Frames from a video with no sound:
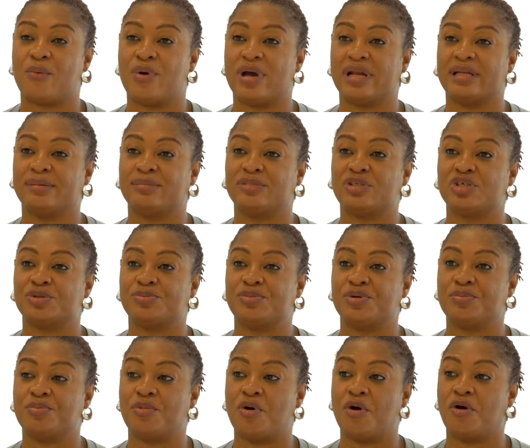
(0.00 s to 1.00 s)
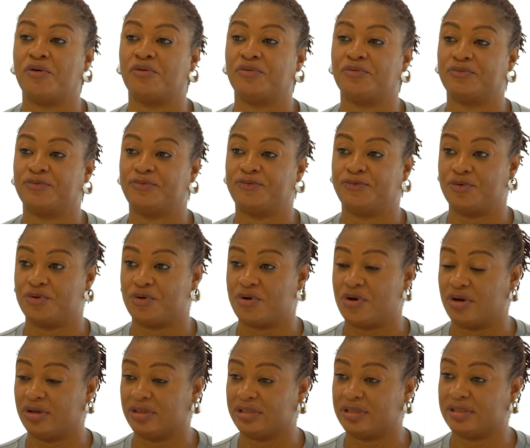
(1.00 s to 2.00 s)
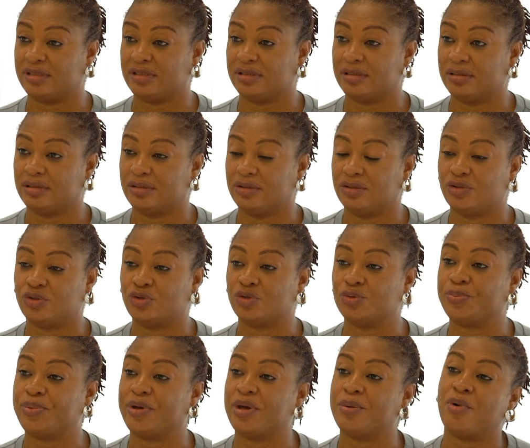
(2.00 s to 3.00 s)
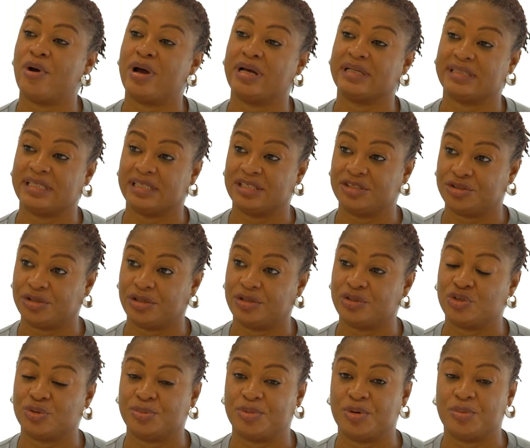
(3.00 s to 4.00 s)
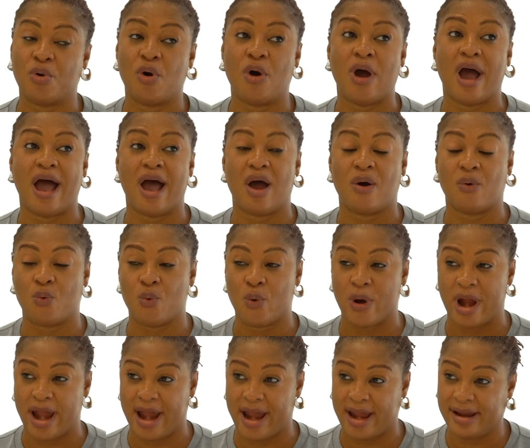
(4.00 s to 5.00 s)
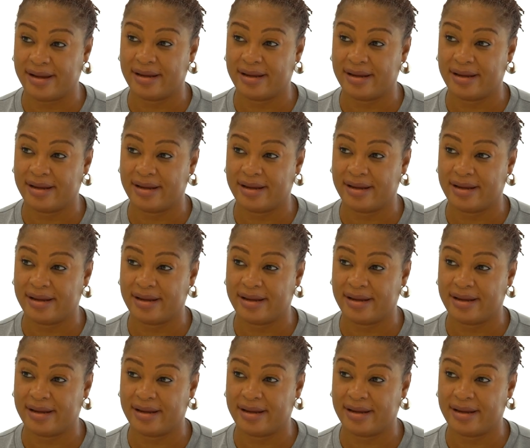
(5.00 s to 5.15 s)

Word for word: want him to be more focused, mm -hmm. to pay more attention, to be more aware mm